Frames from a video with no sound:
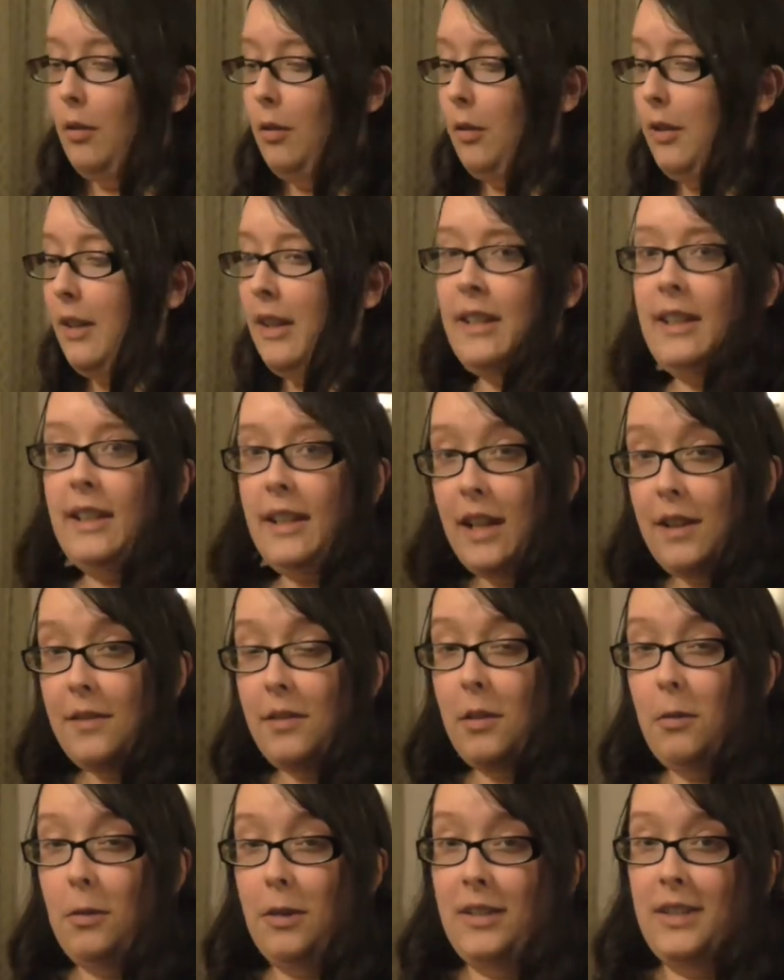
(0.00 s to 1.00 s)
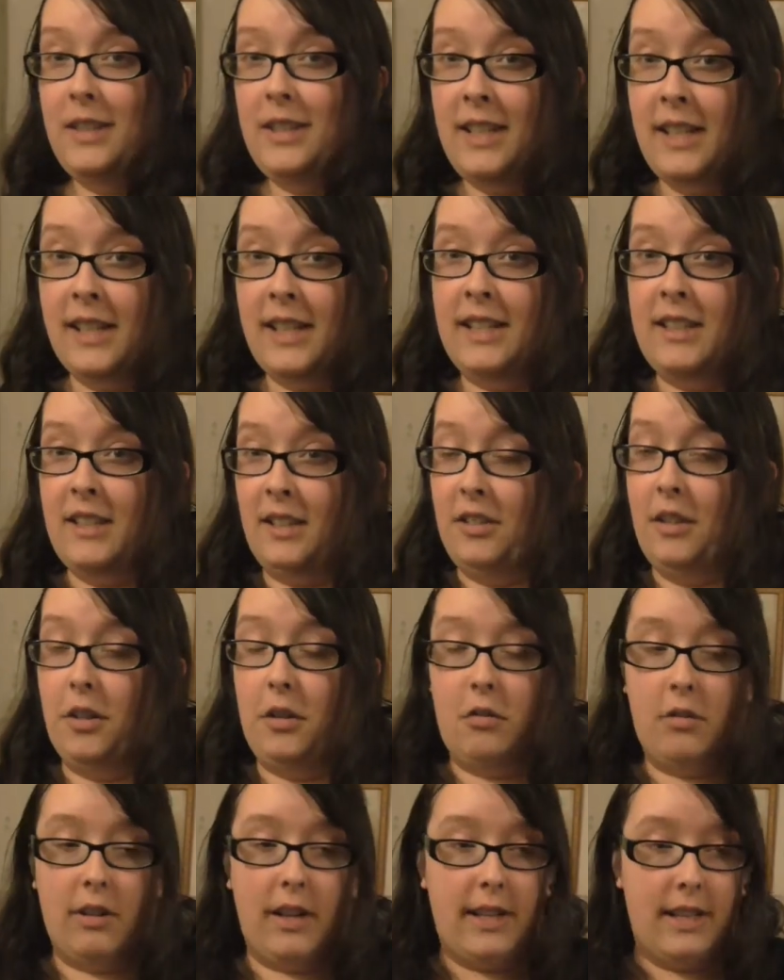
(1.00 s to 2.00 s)
look at everyone's tickets on
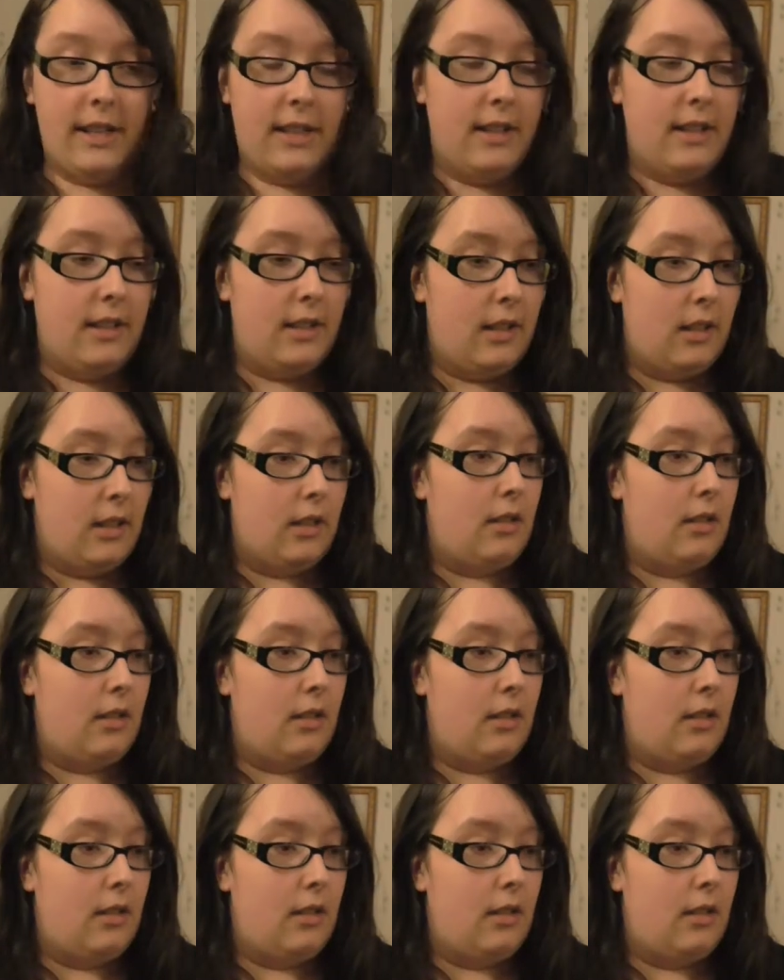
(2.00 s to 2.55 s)
the train.